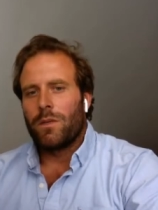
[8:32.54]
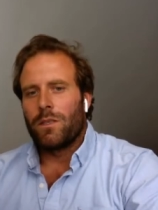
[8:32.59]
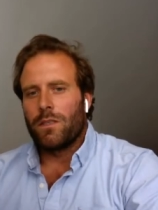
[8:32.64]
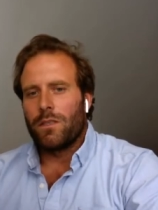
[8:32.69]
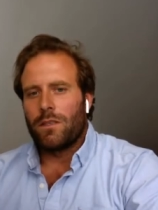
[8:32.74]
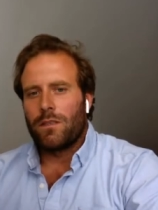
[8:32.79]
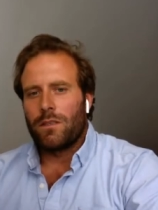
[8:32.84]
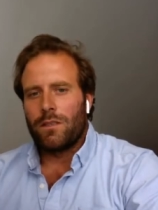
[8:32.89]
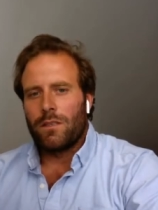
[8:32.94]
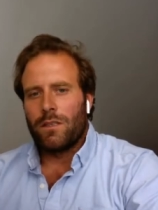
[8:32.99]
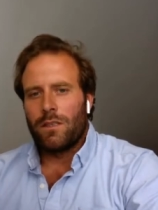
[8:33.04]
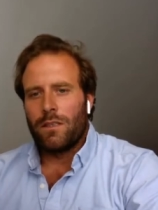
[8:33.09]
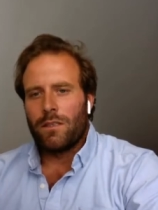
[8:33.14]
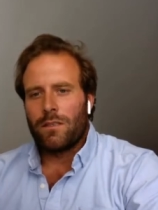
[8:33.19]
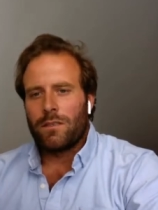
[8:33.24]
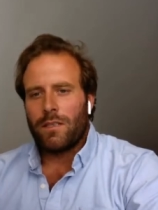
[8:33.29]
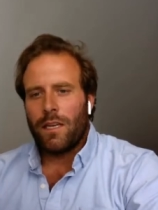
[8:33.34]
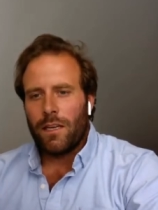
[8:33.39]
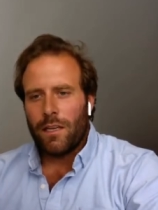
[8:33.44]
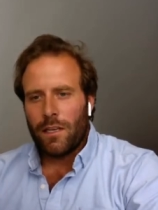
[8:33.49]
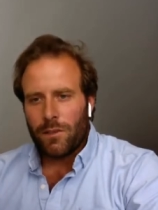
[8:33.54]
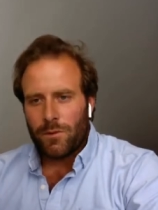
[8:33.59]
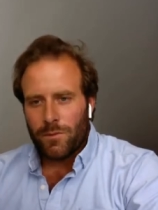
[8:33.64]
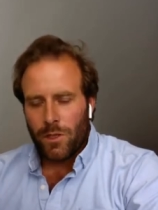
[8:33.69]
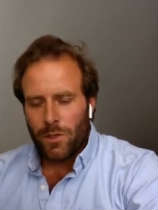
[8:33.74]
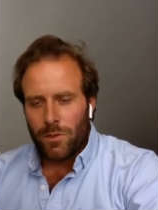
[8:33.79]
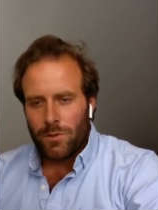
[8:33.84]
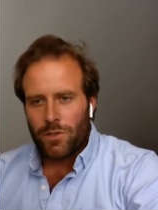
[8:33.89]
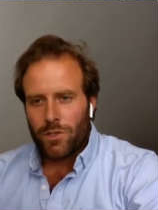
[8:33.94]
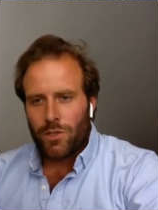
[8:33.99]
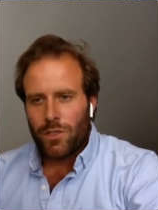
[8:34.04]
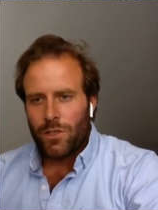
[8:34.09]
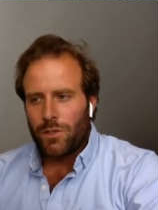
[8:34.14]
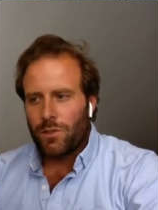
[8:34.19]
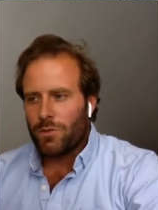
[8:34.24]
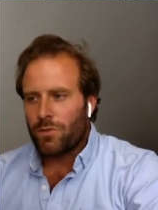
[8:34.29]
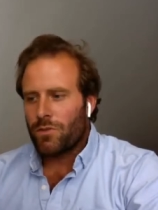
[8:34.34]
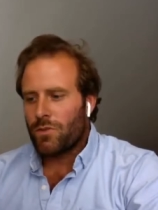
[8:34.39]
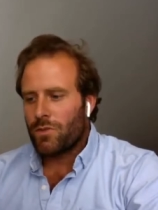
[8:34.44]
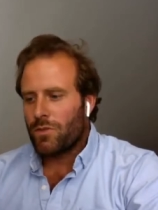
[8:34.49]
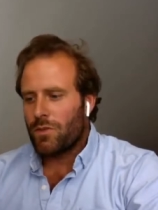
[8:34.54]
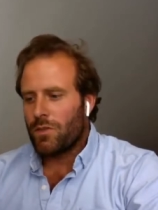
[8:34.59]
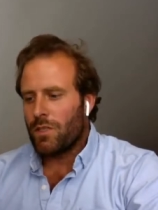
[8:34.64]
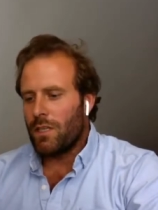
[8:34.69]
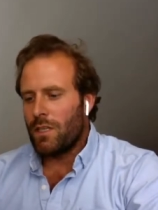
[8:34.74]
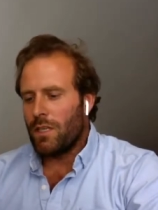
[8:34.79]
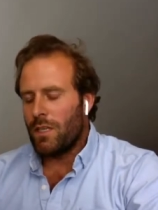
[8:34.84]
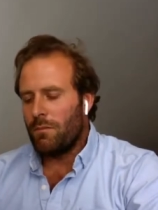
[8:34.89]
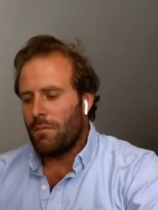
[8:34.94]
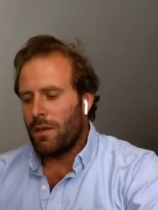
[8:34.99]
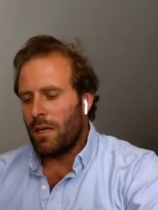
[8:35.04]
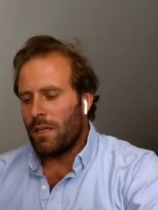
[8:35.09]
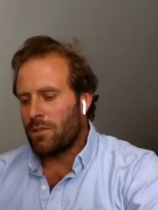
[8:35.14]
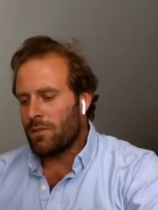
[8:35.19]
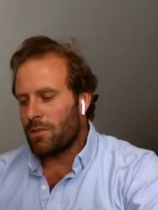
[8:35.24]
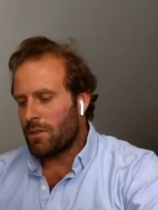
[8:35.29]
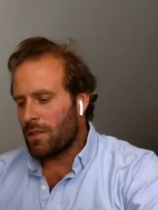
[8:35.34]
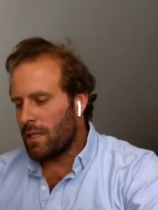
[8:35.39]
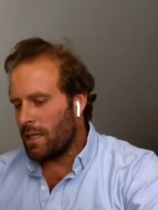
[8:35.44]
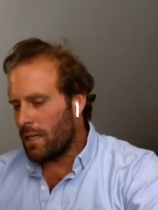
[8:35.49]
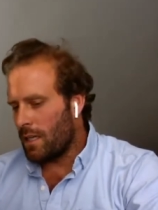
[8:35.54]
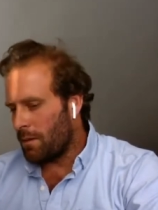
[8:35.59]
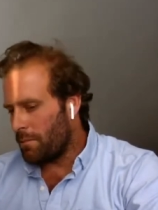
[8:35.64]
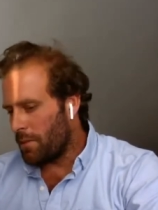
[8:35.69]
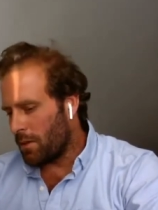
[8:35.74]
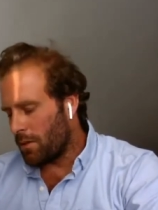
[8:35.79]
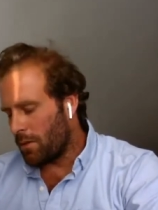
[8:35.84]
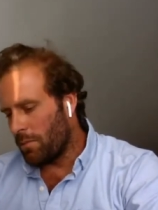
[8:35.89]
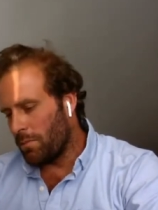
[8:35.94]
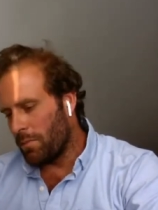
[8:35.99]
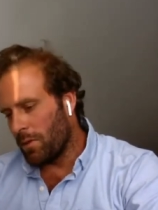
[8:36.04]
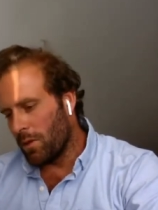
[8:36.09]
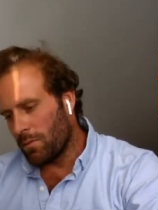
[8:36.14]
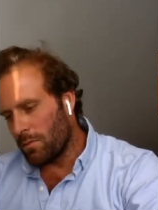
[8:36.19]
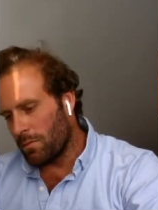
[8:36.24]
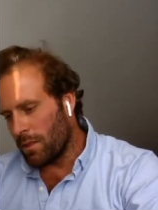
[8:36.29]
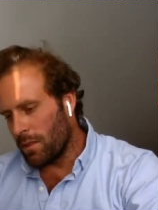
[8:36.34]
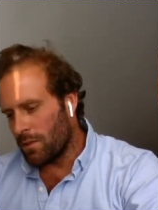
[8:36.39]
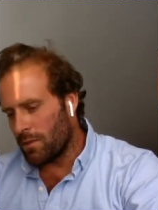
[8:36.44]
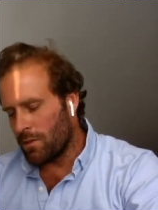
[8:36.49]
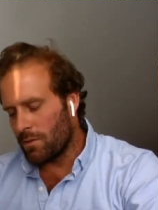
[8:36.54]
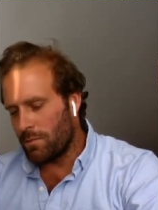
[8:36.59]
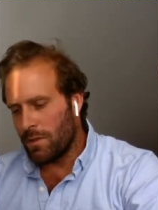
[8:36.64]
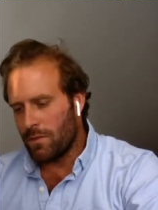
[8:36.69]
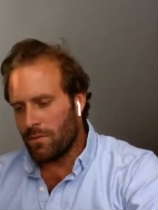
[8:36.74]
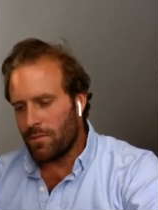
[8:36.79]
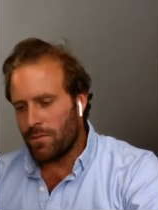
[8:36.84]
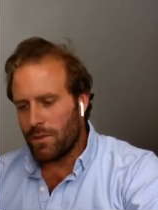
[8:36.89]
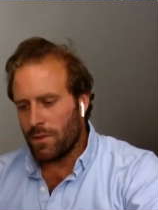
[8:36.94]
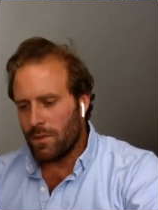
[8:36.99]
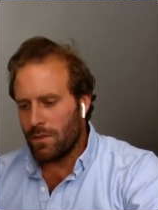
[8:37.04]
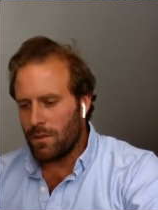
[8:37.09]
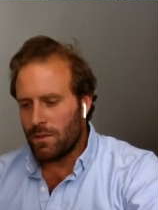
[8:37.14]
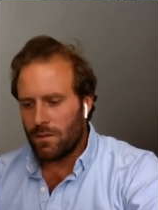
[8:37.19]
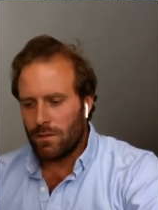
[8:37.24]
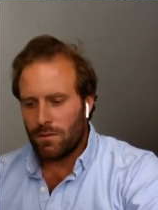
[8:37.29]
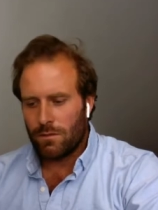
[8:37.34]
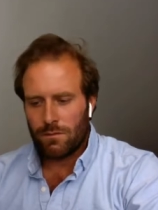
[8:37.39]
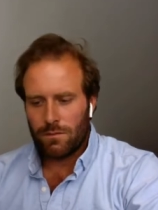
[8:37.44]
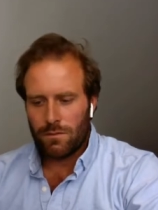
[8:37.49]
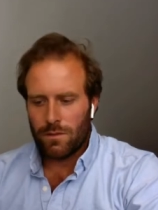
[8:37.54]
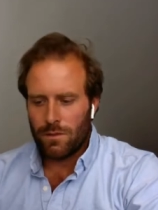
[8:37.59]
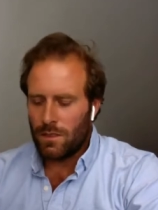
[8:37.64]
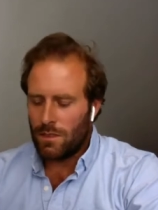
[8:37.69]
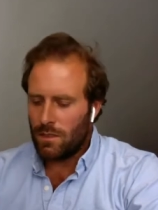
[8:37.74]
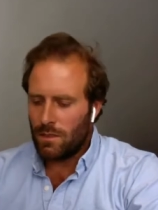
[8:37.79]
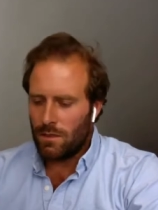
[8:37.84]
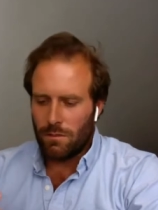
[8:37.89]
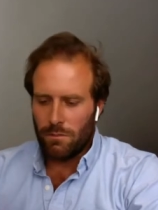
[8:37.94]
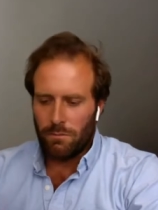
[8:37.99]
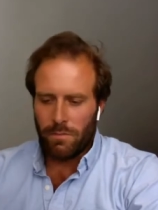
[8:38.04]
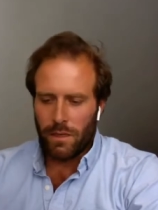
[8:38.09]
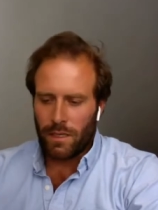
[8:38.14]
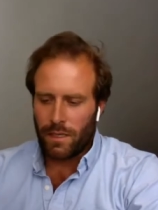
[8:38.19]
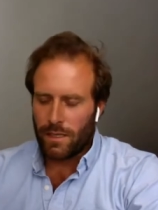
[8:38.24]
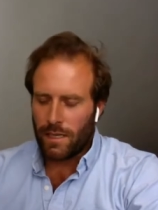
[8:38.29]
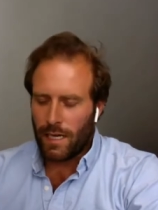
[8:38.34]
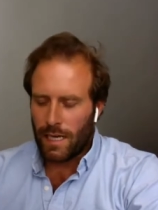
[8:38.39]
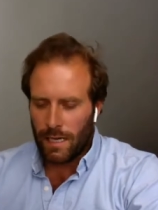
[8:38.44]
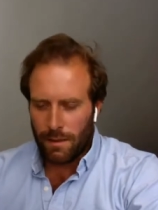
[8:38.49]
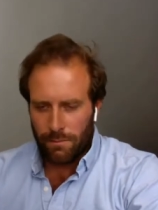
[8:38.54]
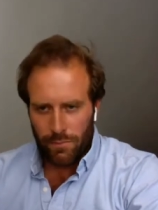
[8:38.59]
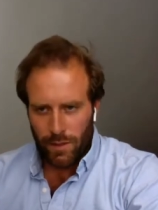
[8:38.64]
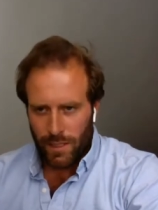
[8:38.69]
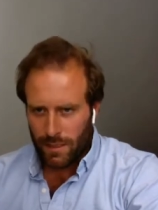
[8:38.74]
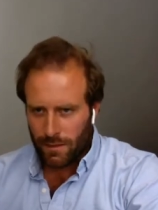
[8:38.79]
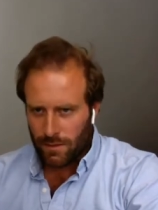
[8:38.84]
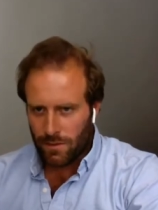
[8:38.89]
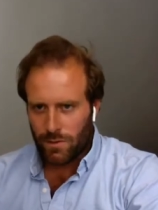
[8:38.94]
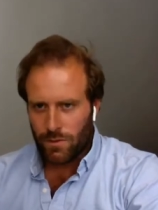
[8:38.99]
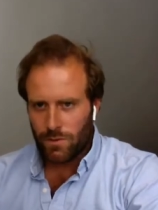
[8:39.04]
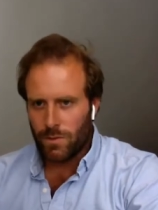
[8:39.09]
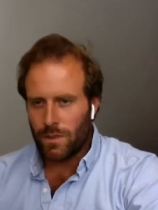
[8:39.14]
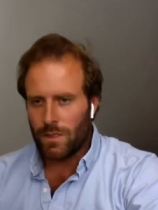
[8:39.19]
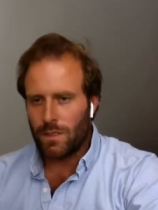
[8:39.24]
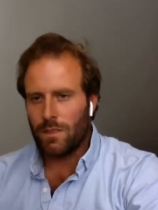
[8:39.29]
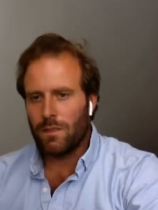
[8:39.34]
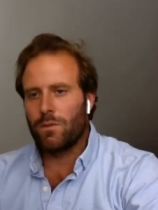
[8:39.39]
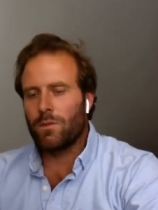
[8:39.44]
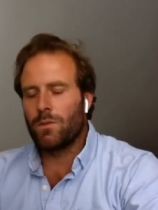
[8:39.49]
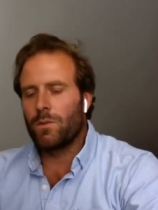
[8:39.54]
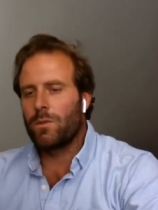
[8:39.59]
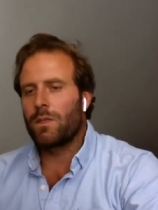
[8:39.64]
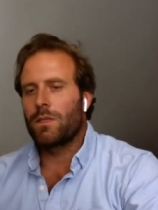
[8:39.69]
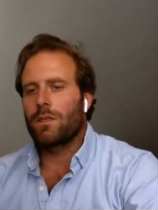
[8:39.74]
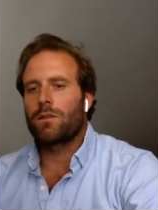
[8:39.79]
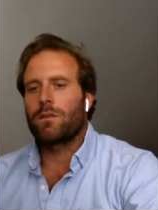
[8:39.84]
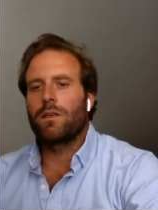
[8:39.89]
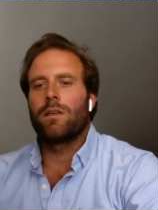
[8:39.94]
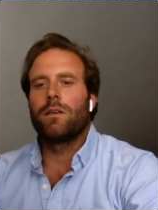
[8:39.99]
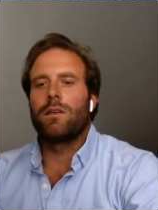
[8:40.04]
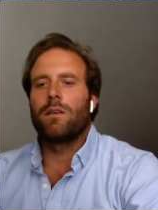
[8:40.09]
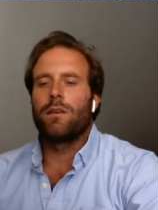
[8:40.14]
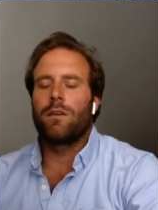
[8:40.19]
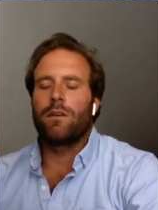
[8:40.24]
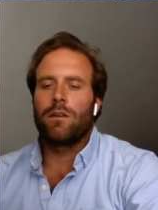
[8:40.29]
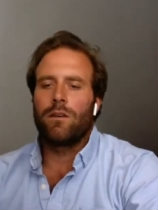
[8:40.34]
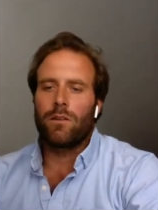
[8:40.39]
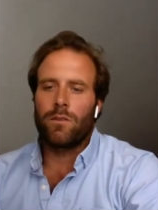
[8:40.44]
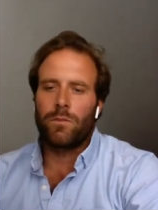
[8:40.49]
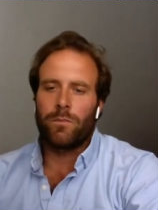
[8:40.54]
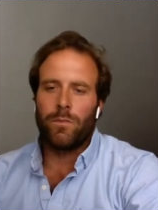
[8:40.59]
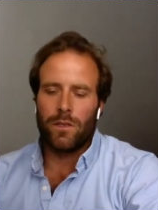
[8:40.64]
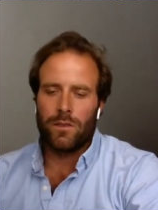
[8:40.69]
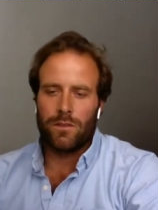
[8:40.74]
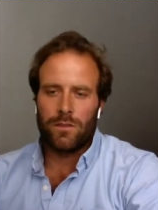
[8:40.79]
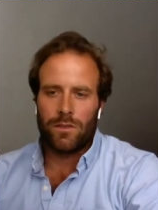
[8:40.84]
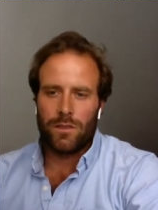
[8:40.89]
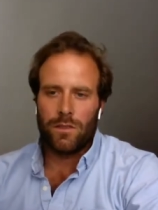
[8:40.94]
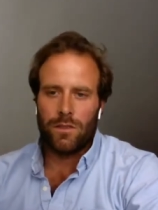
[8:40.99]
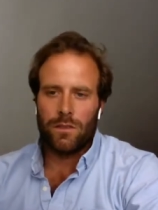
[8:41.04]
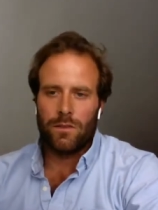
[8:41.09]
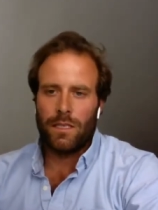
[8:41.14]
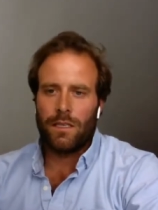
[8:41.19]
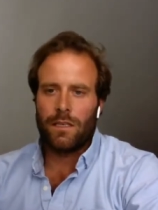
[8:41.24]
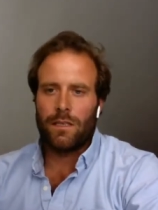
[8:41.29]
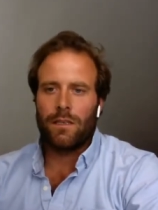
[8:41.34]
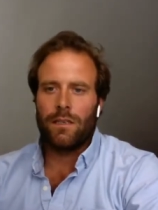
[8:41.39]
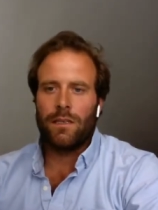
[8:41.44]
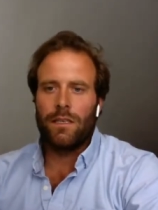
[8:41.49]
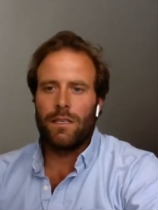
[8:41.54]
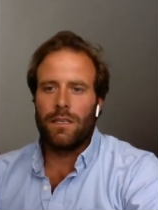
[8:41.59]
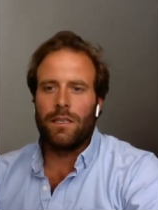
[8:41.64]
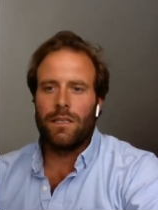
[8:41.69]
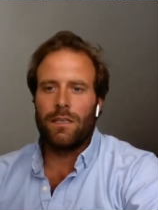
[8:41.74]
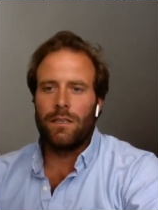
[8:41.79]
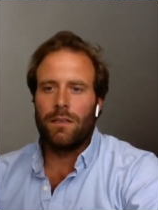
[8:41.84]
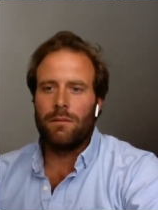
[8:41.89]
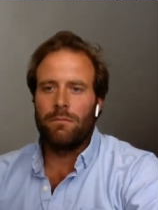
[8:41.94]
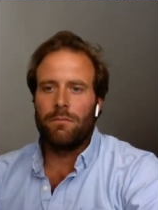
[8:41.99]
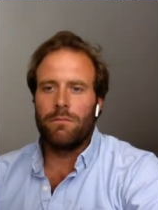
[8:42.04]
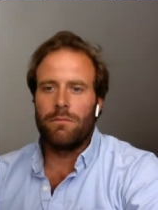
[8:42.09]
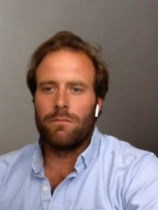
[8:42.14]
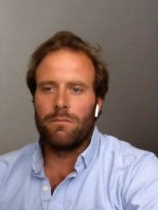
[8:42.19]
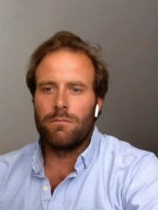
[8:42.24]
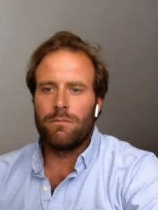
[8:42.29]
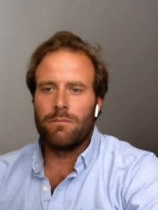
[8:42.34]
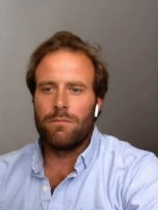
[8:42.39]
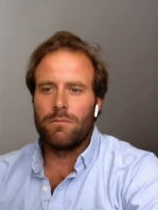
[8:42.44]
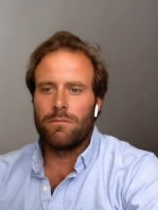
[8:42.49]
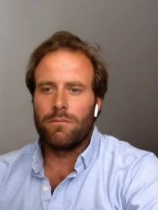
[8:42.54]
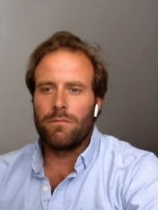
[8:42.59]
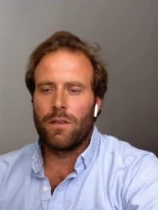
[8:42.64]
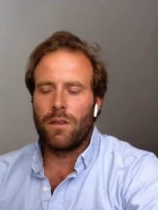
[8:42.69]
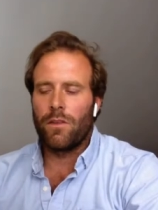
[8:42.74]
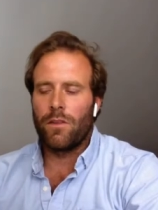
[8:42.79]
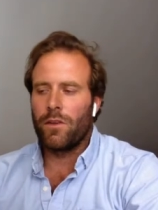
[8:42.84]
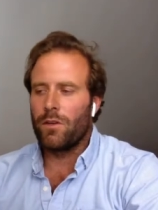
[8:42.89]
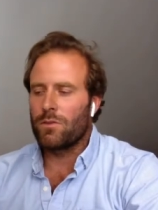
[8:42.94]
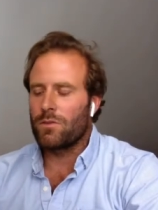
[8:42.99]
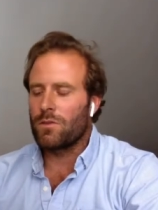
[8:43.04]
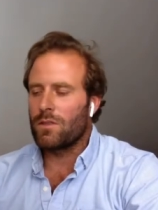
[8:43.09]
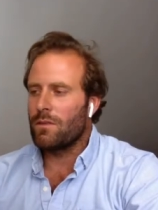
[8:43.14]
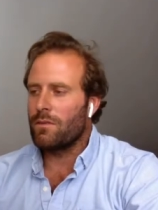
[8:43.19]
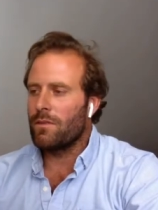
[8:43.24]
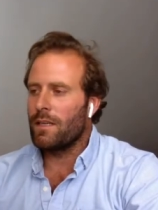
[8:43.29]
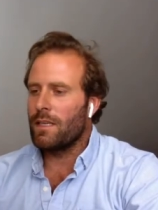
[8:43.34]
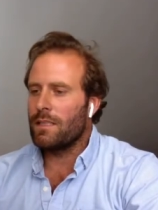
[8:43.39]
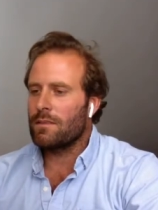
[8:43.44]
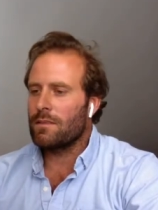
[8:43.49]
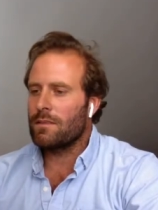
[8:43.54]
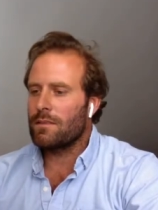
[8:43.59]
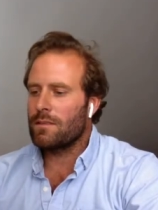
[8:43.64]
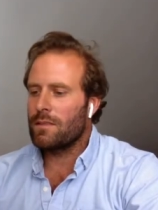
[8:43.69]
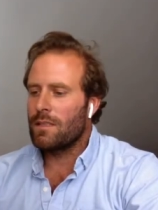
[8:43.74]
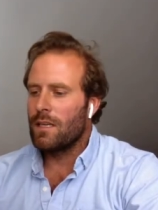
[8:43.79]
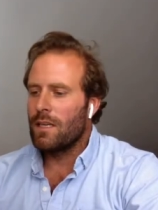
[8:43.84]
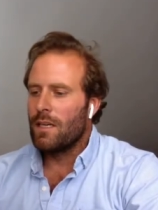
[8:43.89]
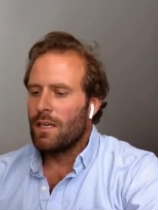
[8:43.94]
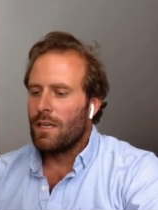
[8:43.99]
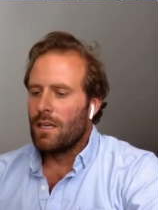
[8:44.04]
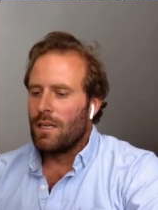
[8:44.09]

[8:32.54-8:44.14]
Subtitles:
We did sailing road shows. I took care about the boat management for big car brands who were sponsoring those events.